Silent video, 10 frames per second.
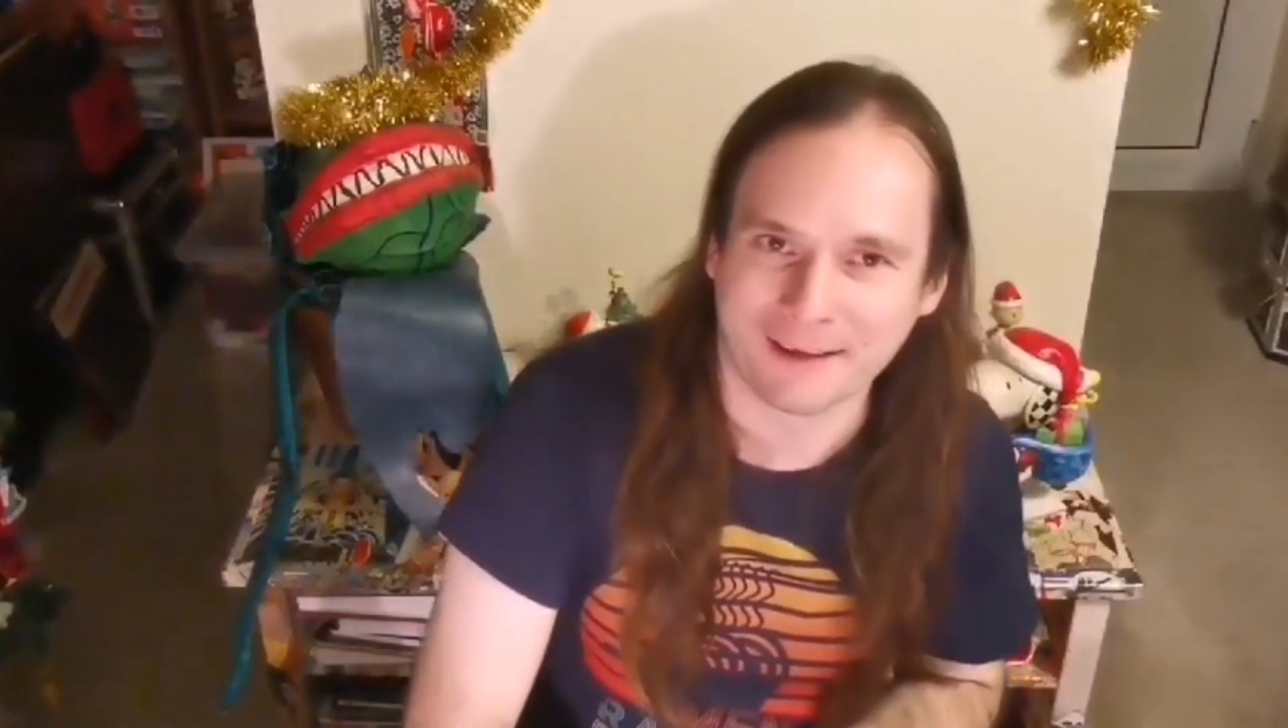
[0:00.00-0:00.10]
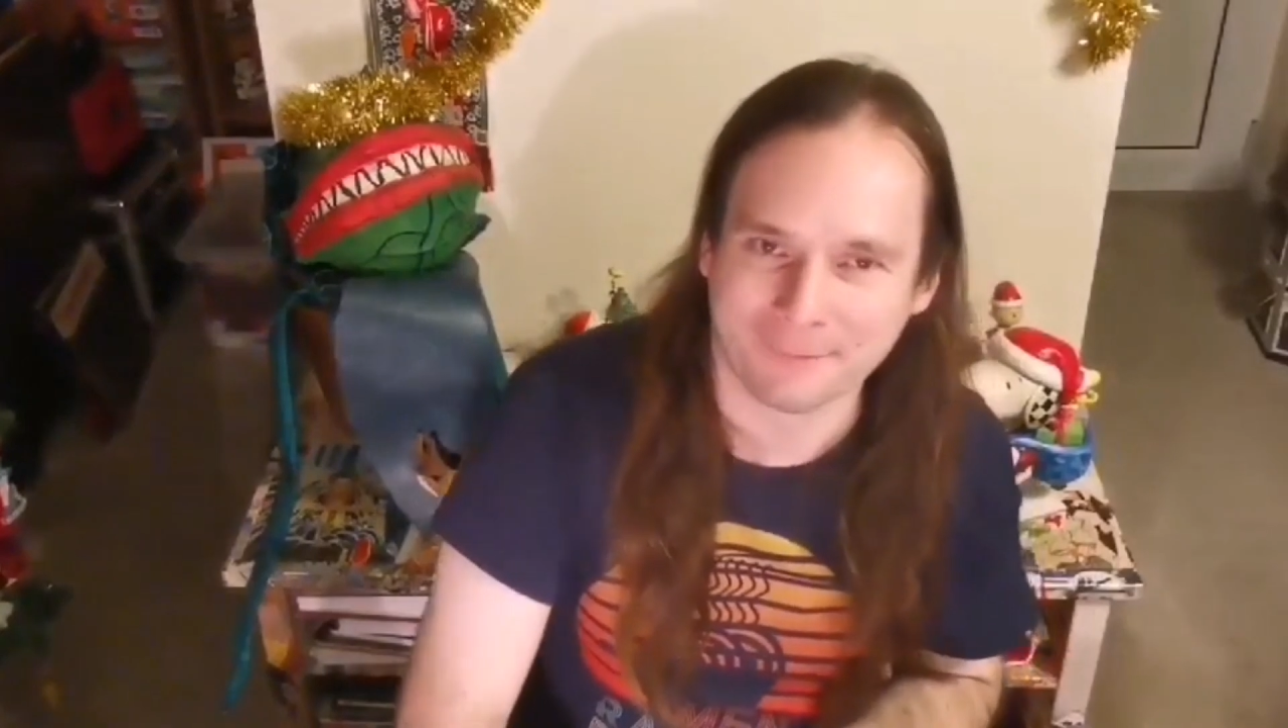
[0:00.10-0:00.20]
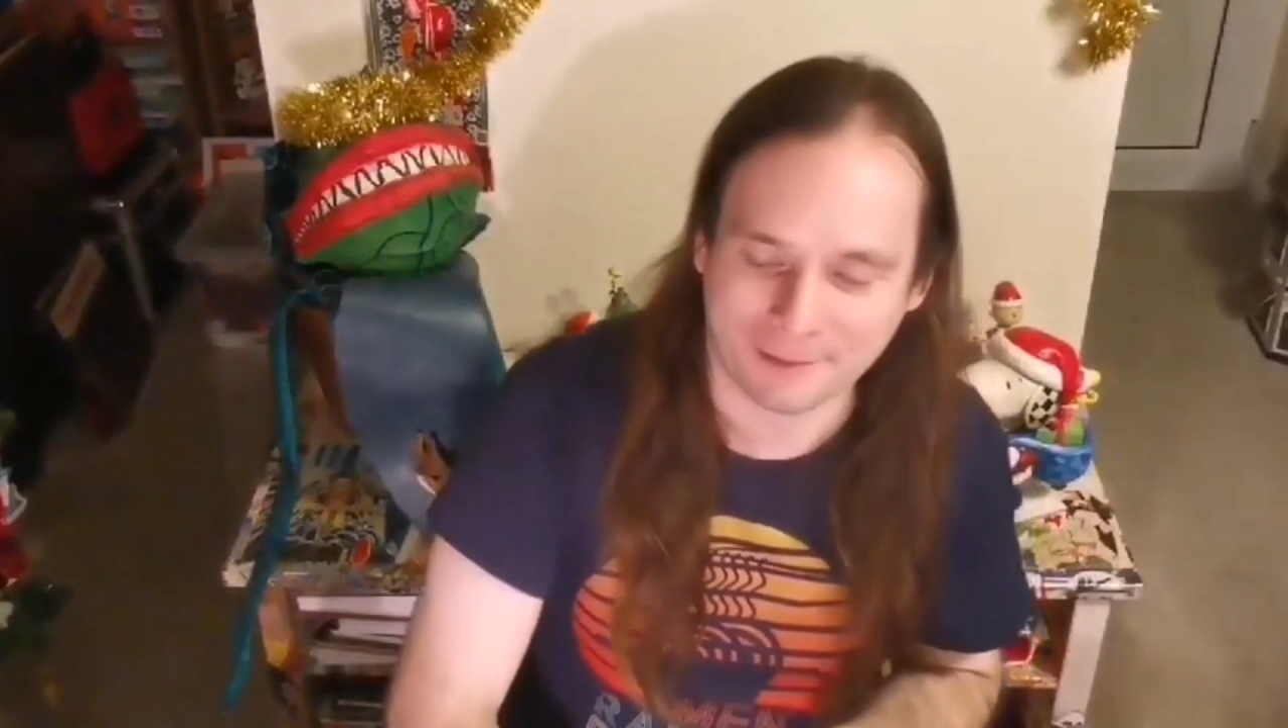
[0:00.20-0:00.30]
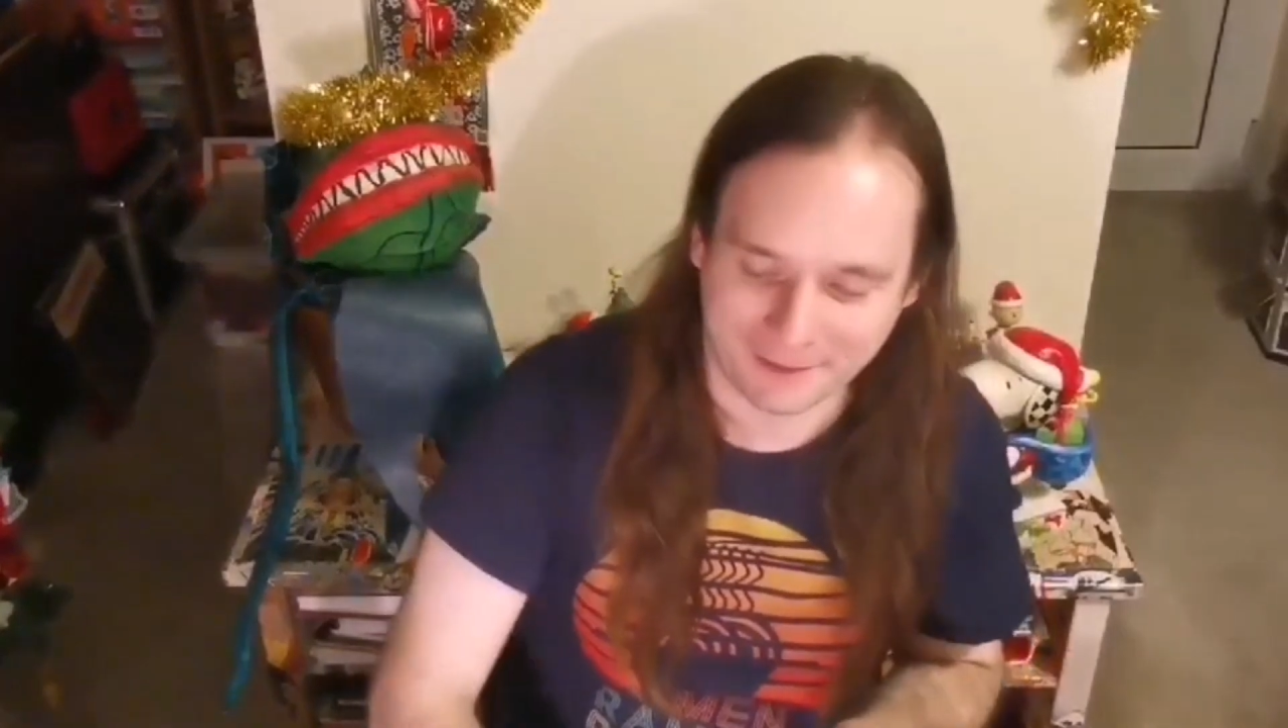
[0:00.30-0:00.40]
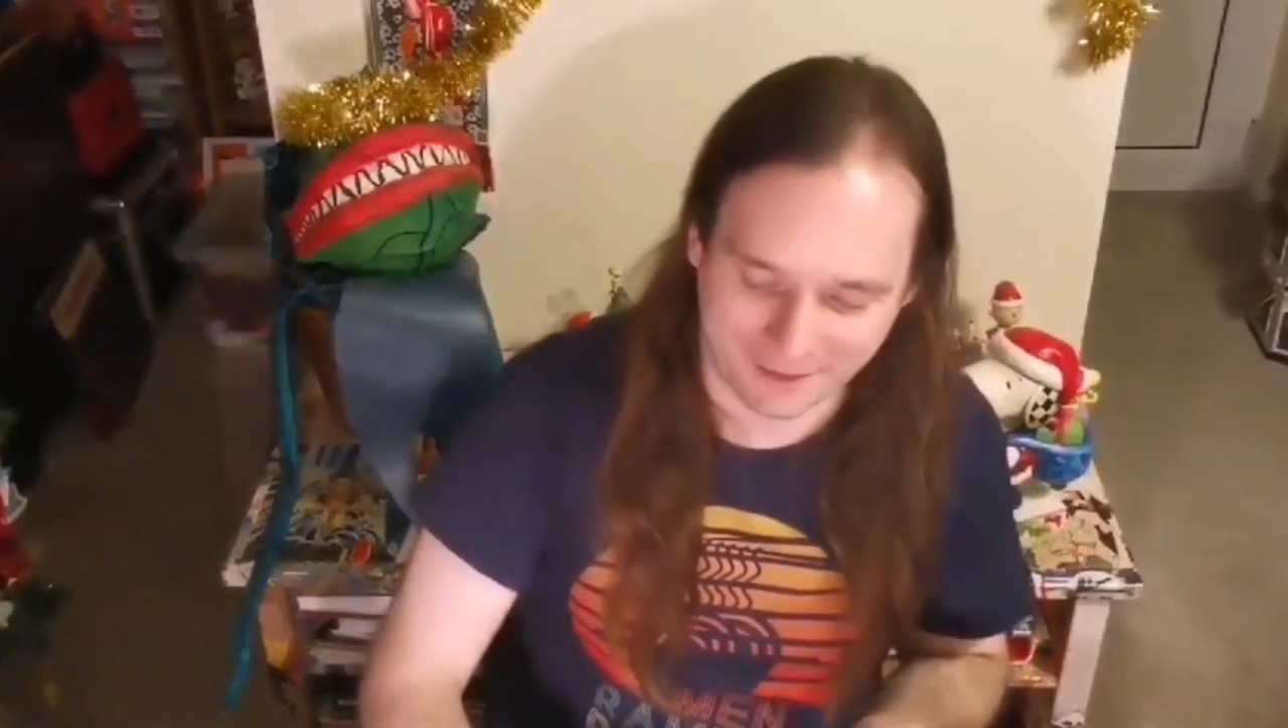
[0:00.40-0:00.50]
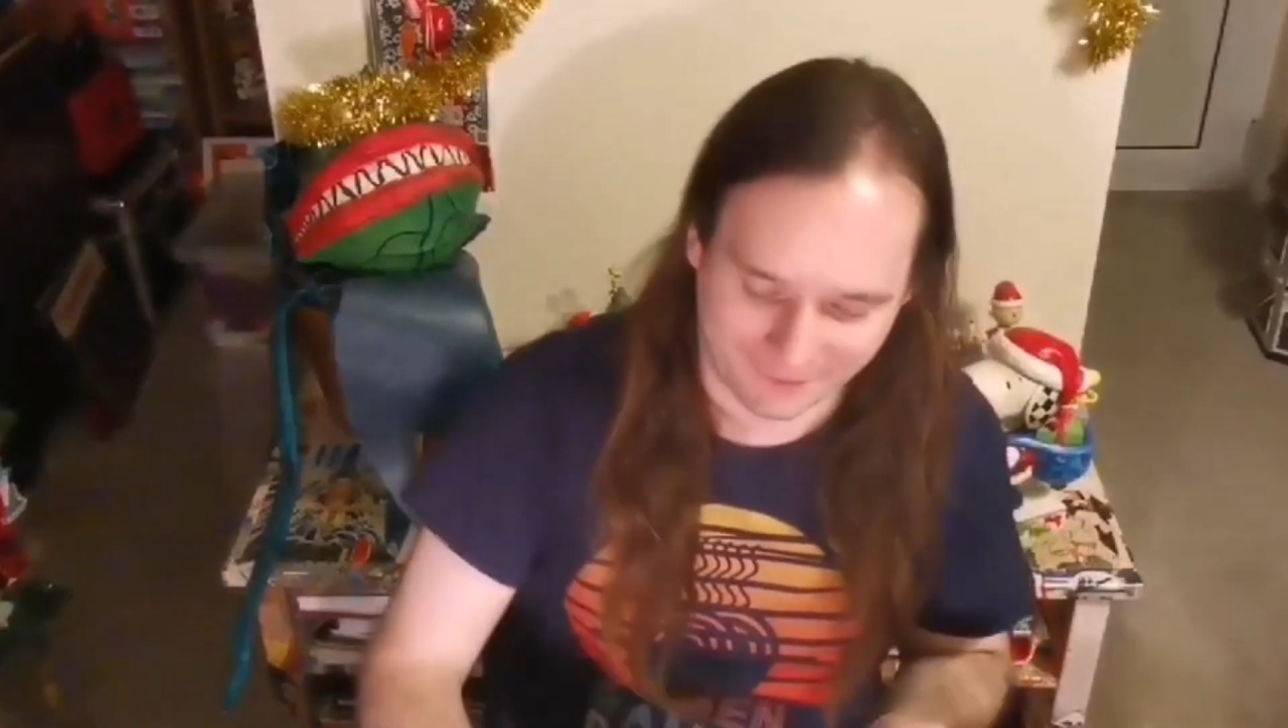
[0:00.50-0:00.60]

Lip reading: done that